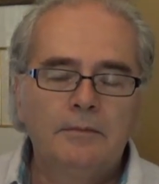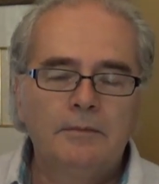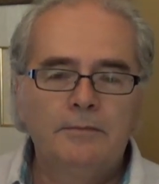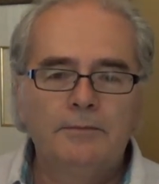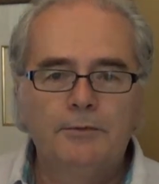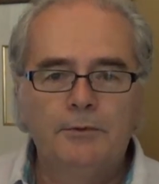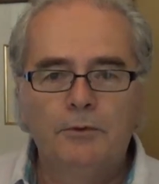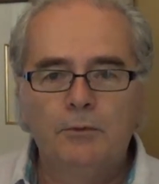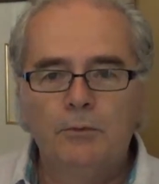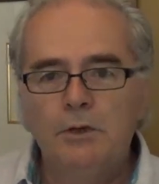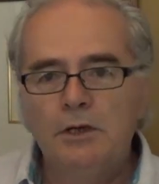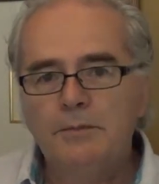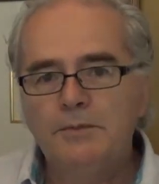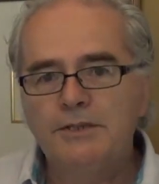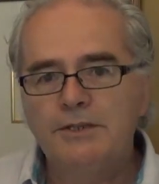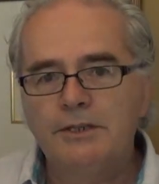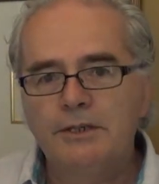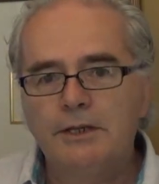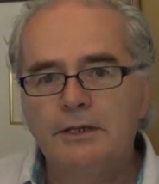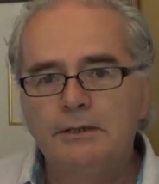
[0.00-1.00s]
for a
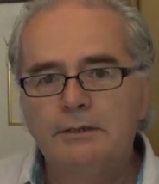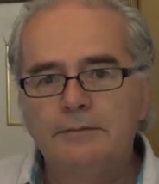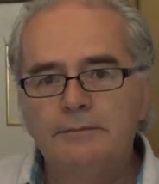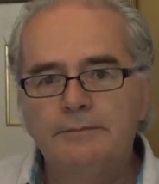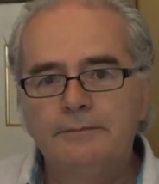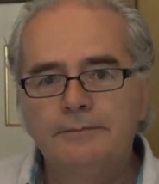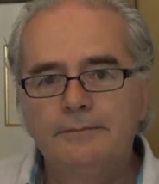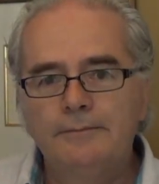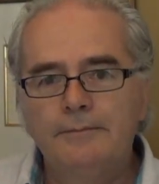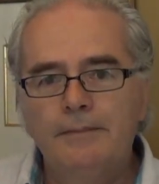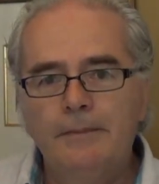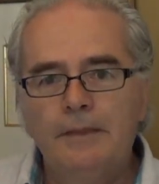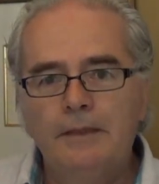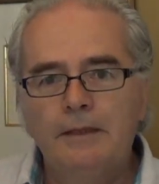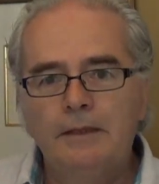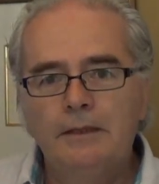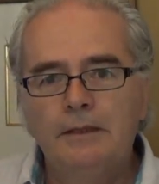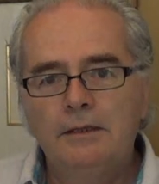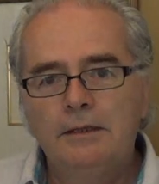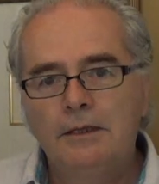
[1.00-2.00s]
website
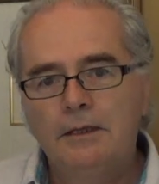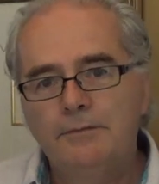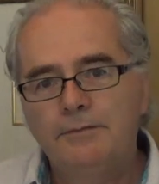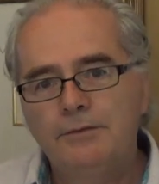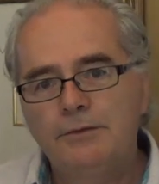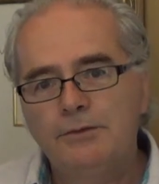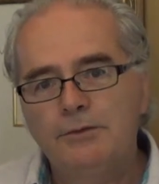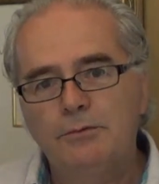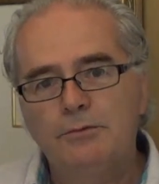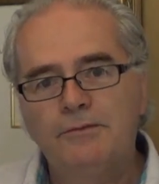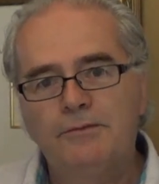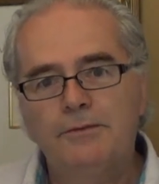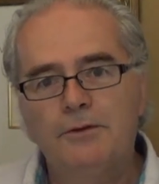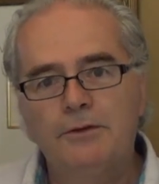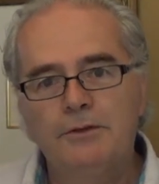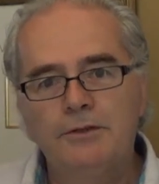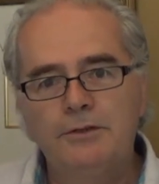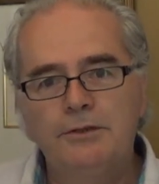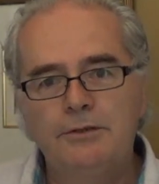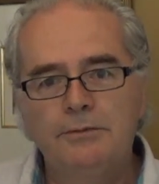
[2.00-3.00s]
if it's
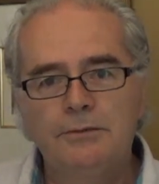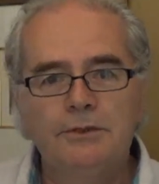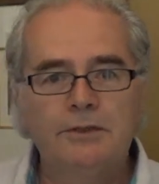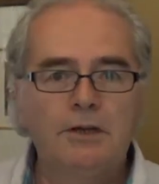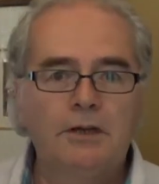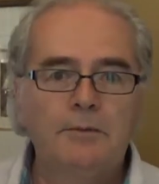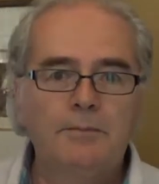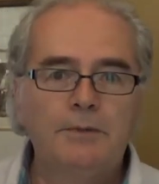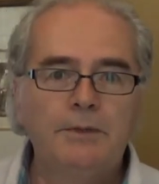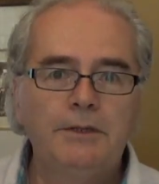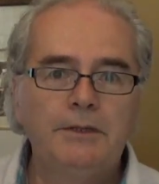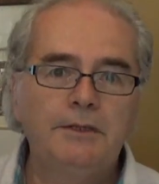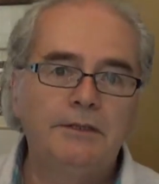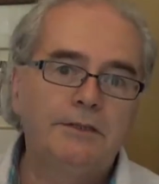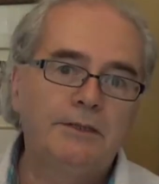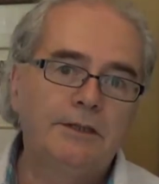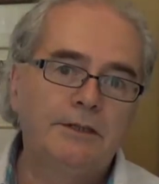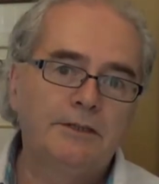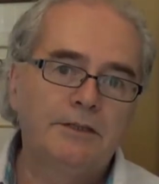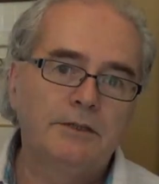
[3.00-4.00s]
referring to a company
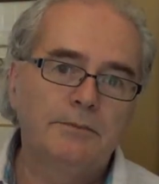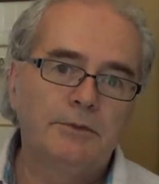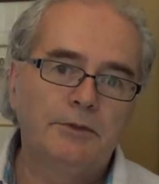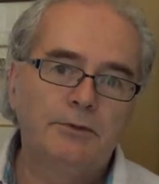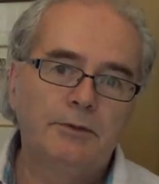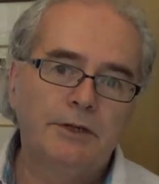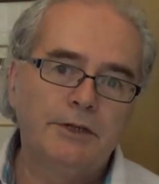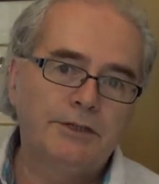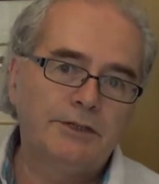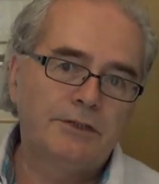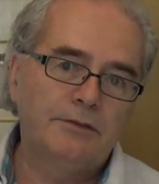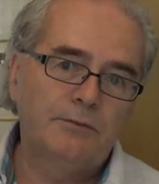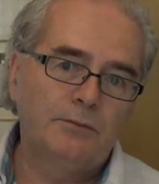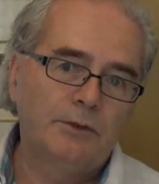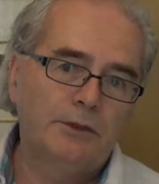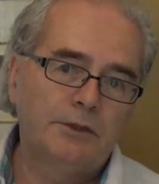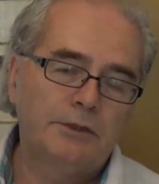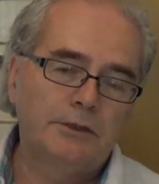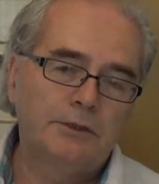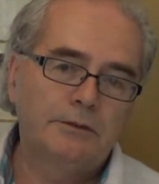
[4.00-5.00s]
that does immigration
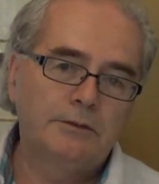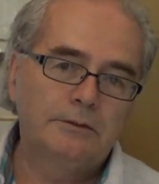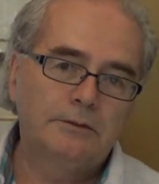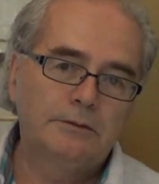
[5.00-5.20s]
work.